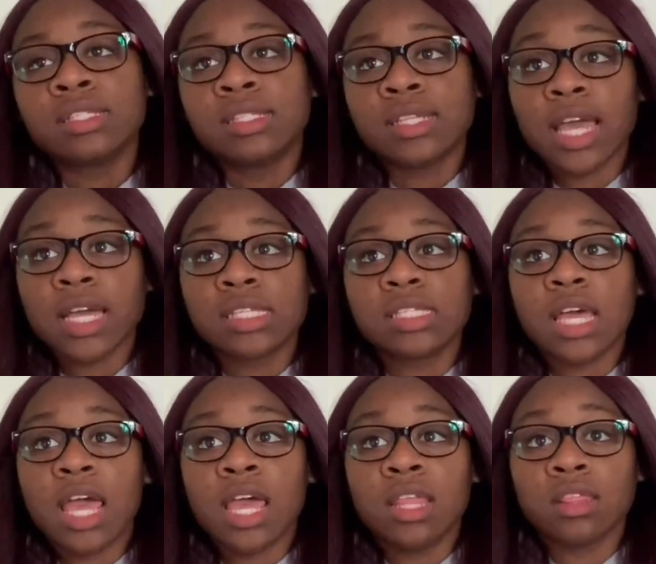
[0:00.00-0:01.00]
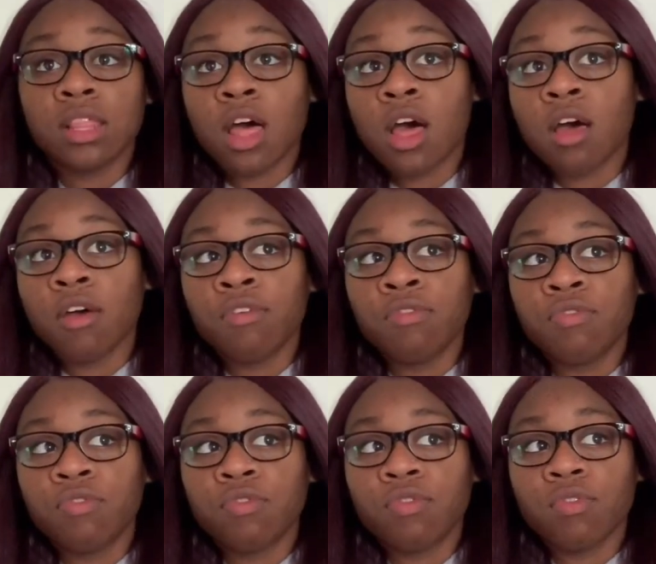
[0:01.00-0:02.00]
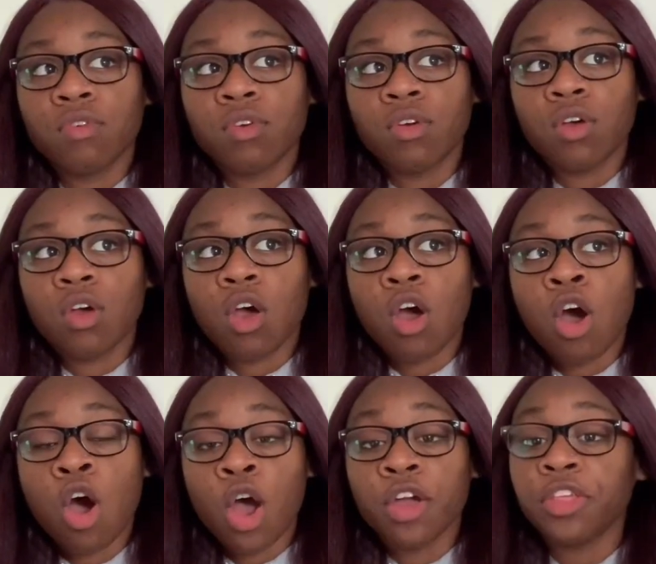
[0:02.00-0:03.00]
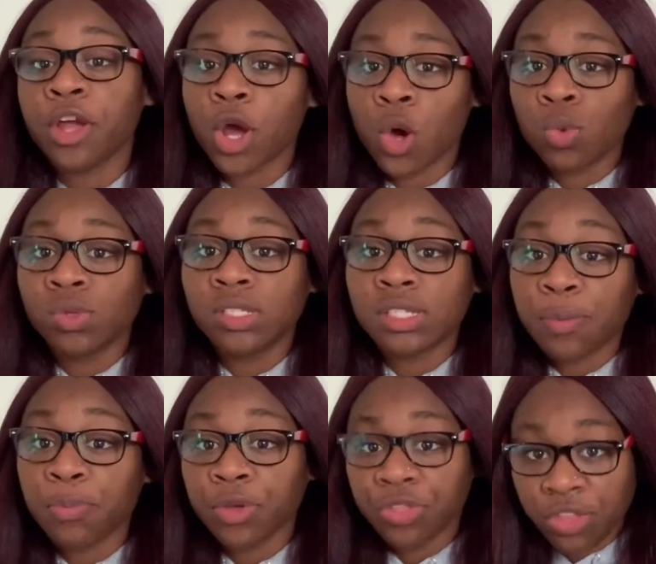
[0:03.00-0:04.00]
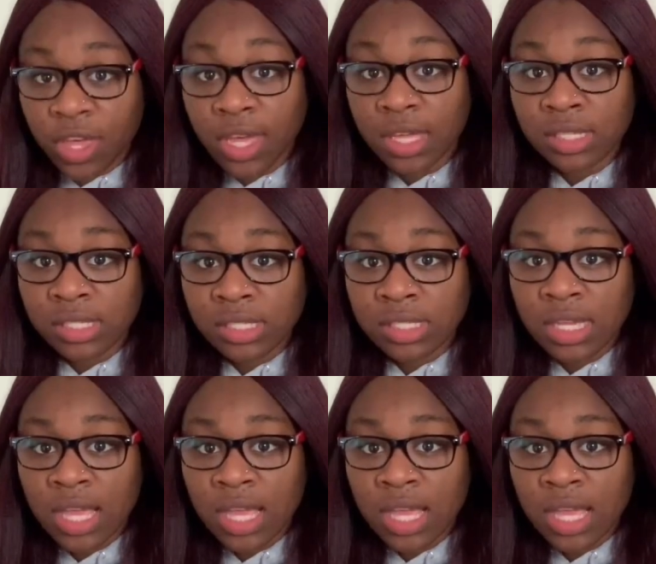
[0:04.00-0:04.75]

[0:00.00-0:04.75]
sex and love are their own separate things,